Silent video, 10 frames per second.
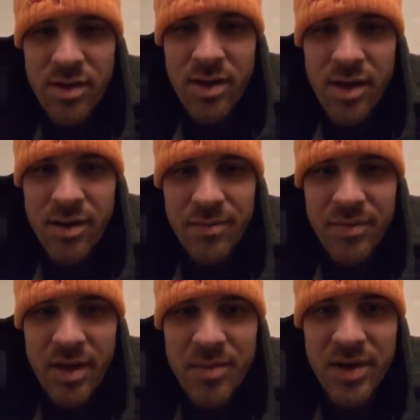yeah,
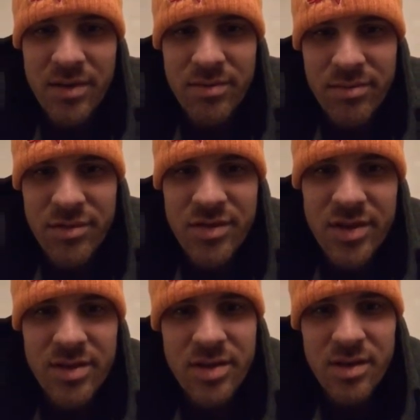I mean
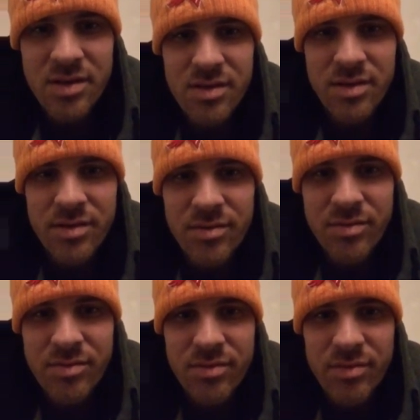16,
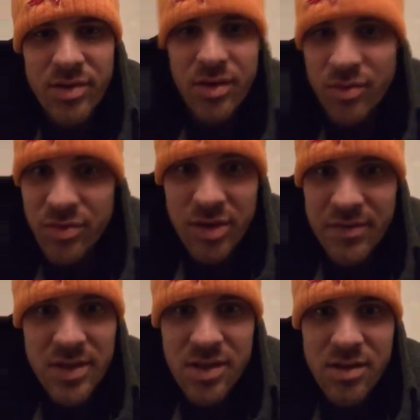
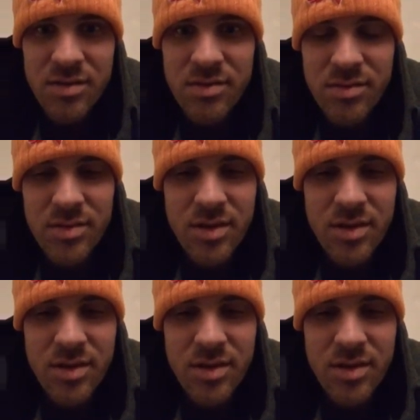17.